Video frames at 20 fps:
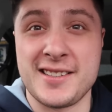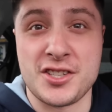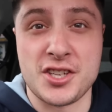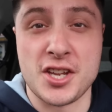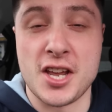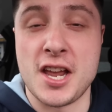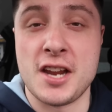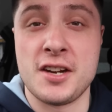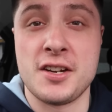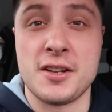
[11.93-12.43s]

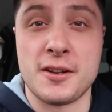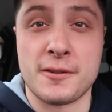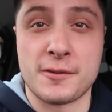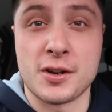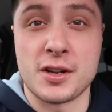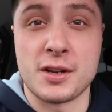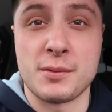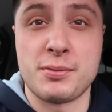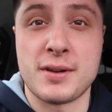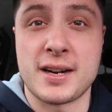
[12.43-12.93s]
Dearne
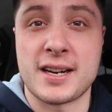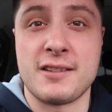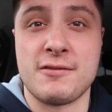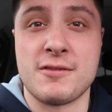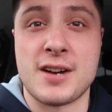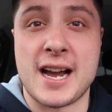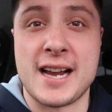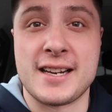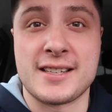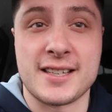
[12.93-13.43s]
have got the
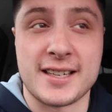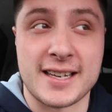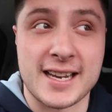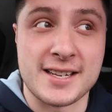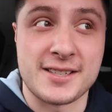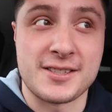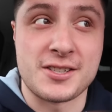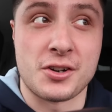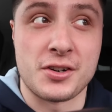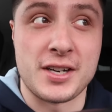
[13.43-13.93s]
bragging rights
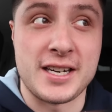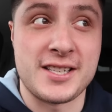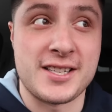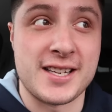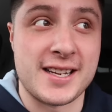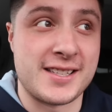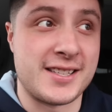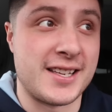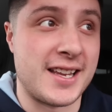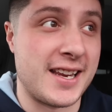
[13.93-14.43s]
against Donny
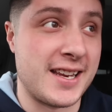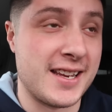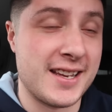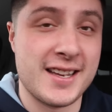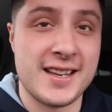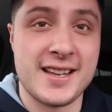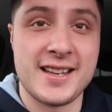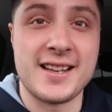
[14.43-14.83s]
City.